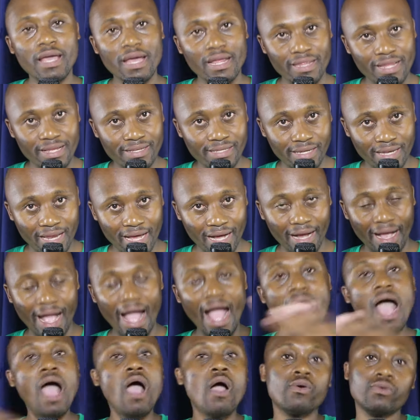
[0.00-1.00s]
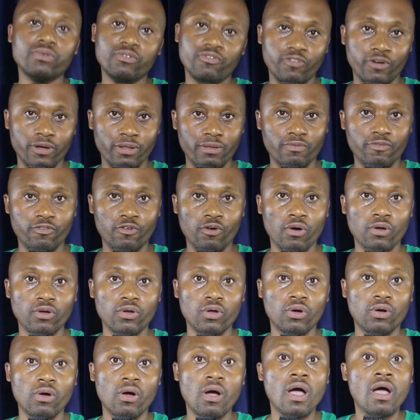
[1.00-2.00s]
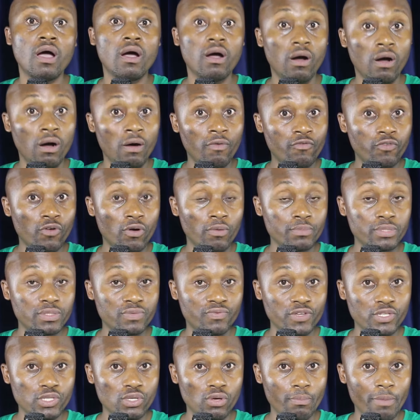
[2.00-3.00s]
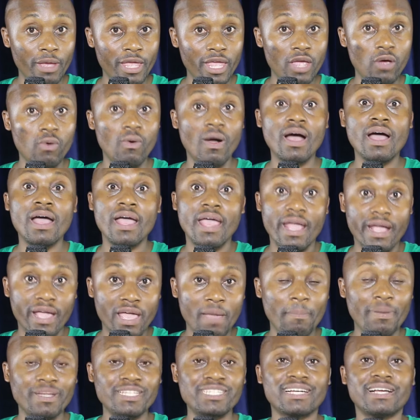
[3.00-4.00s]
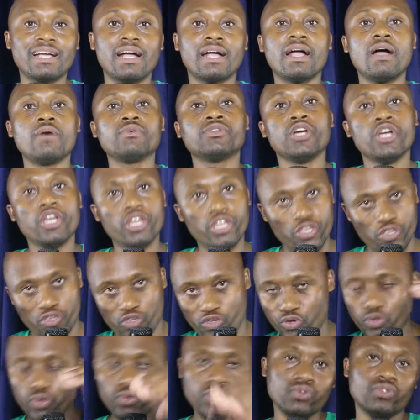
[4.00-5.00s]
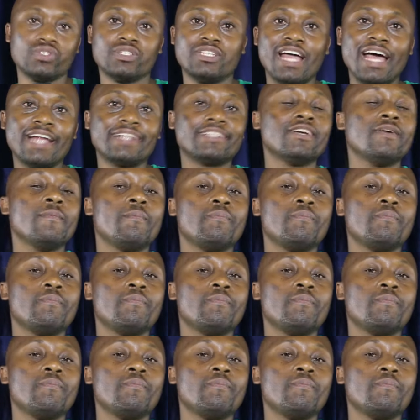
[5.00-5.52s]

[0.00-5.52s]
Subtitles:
there's an account from Sfiso Meiwa, a Capitec account. Use that.